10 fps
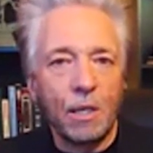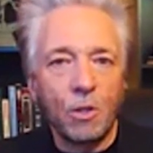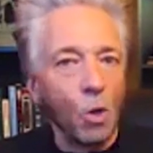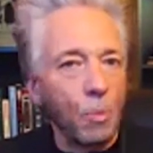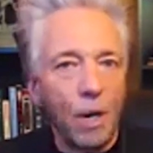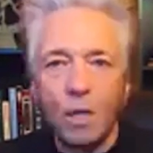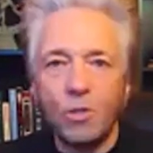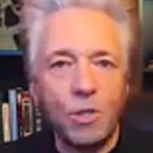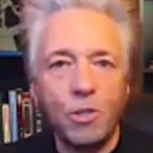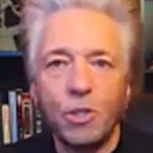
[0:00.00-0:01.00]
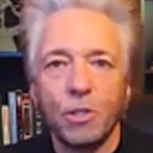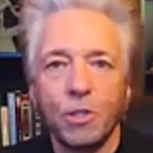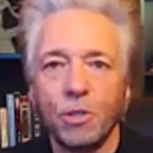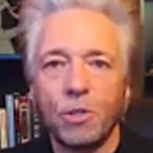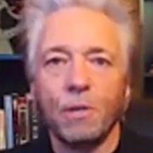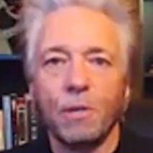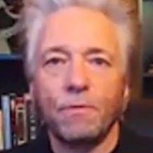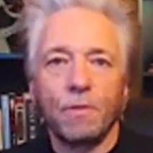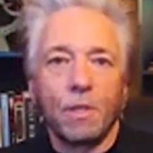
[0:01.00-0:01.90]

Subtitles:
Nobody is teaching this stuff. They